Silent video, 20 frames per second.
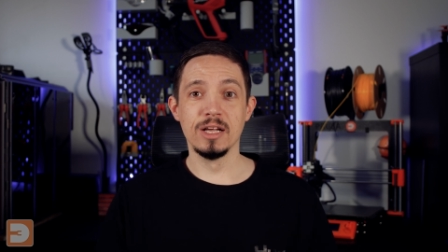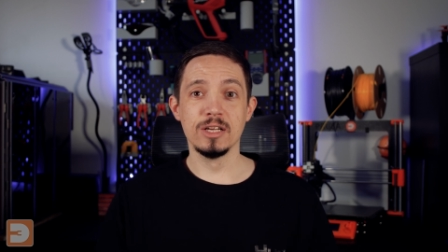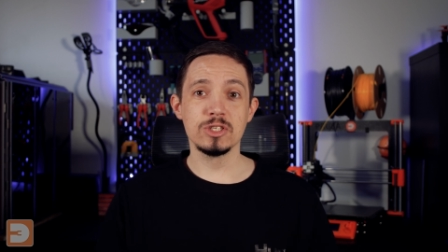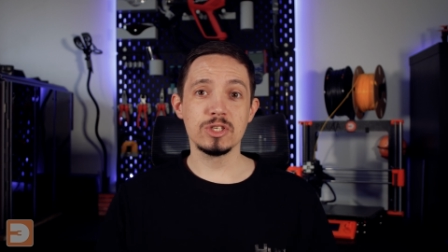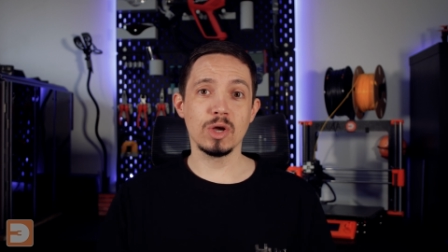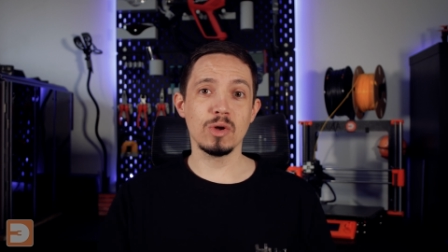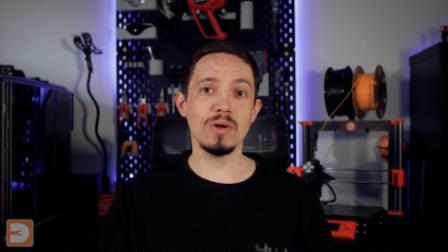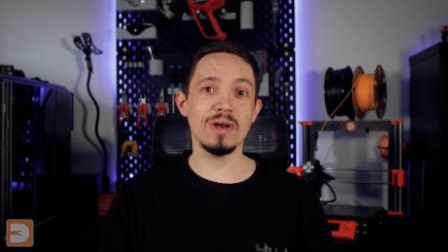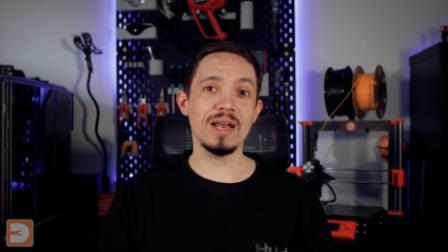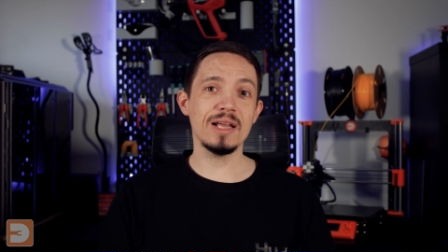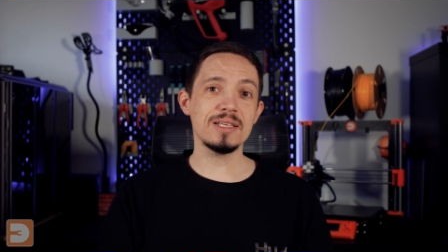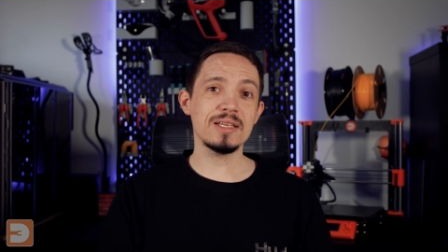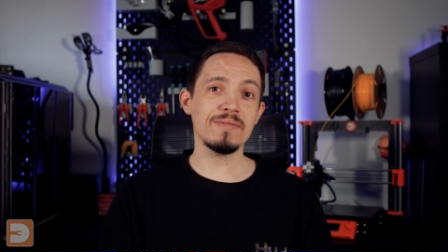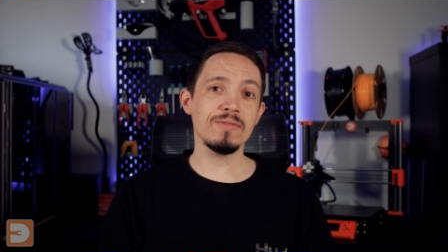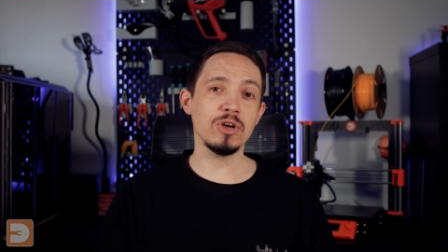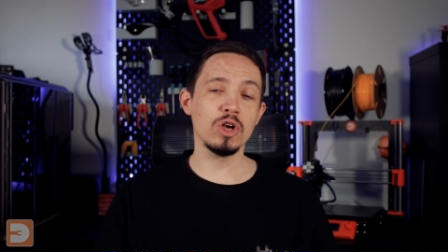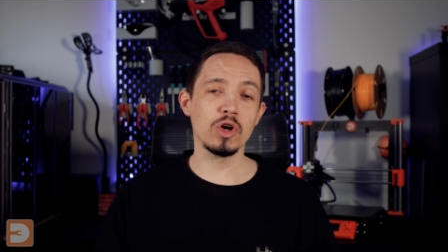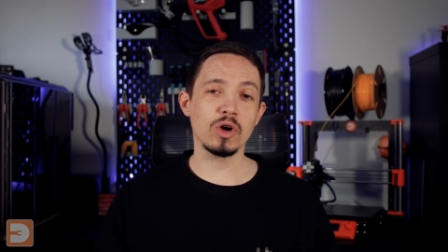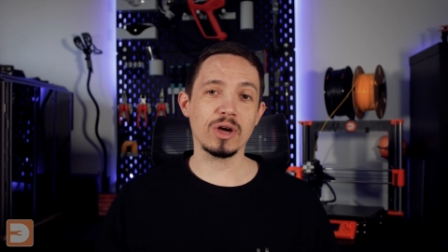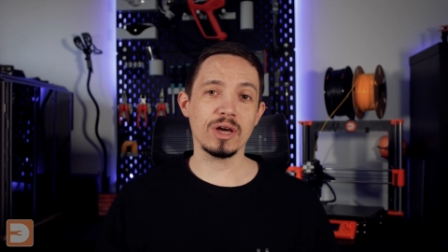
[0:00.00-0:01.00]
So let's have
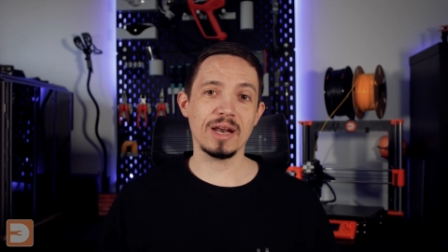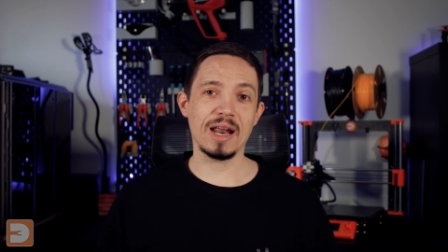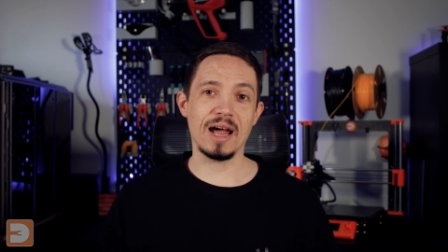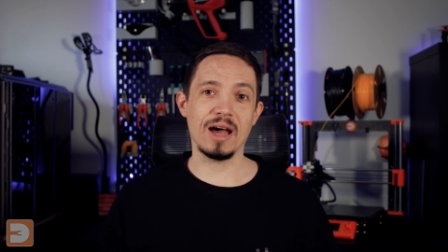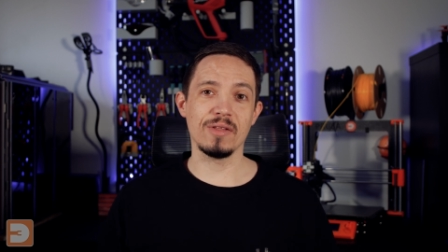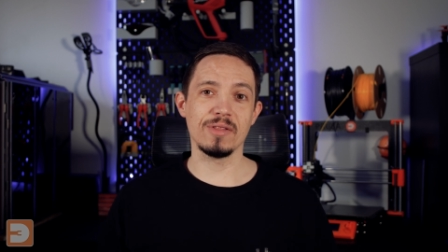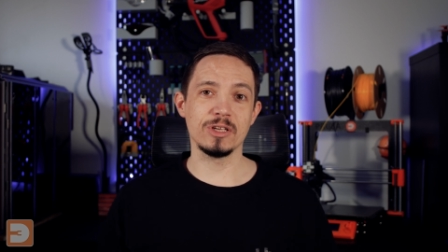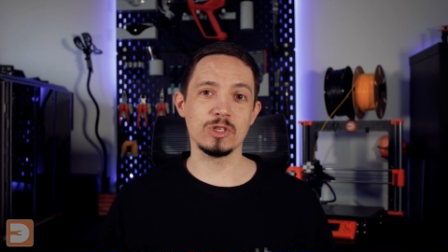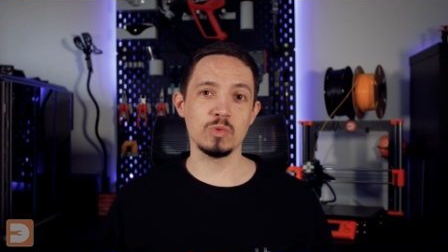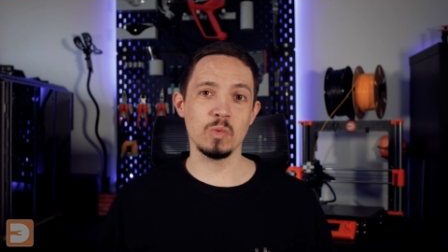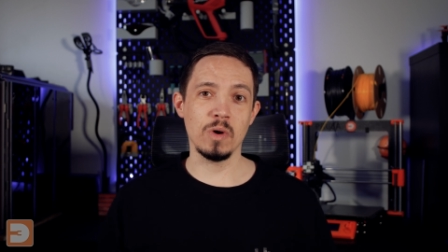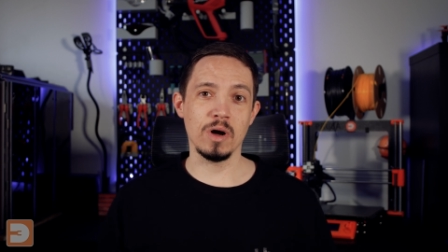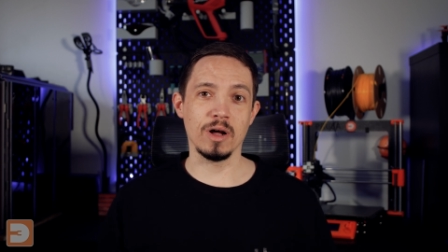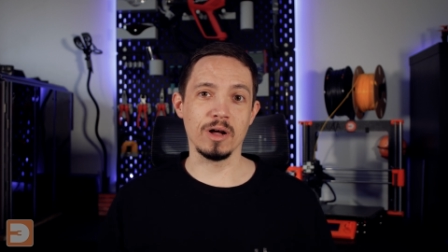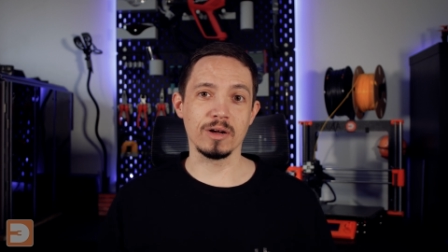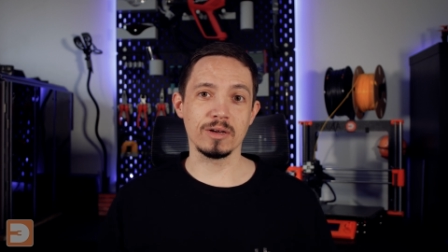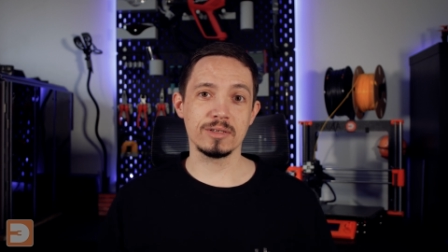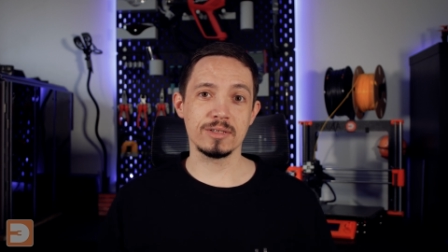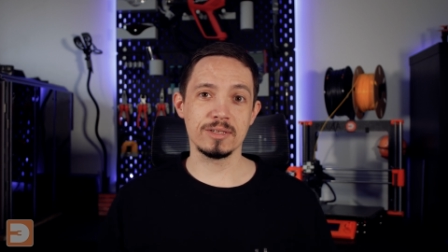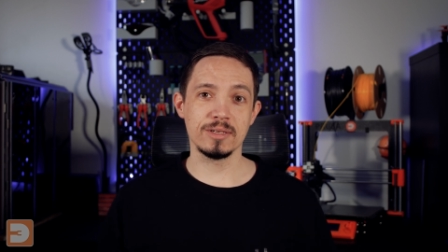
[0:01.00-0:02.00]
a look at how this
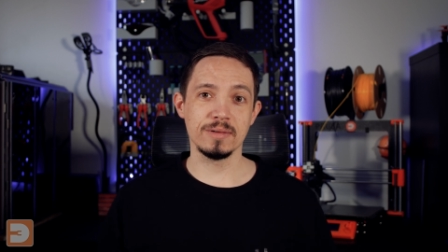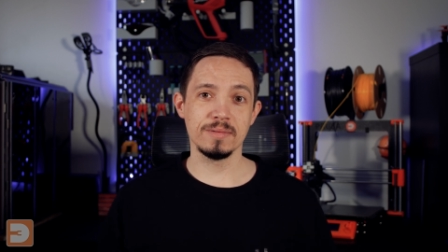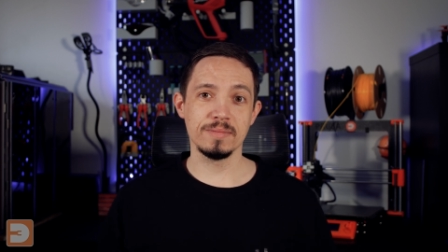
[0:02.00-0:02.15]
works.